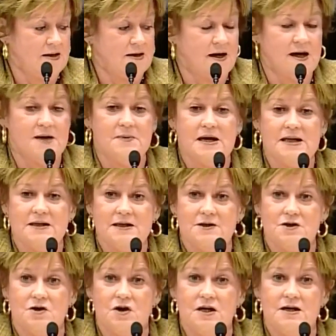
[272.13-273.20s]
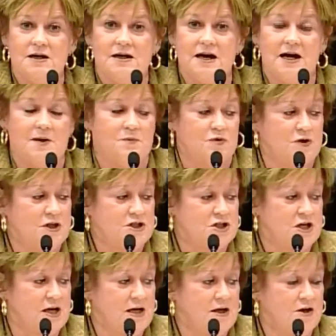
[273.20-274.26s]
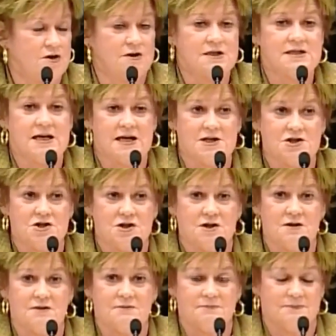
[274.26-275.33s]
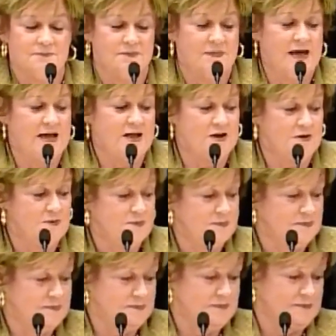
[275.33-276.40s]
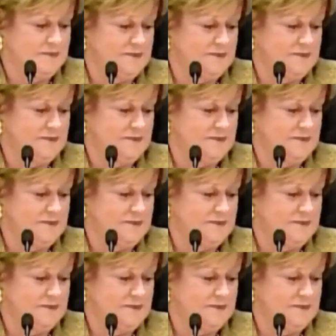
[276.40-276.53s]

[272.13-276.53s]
And I'm Eileen Norton, and I appreciate your attention. Thank you.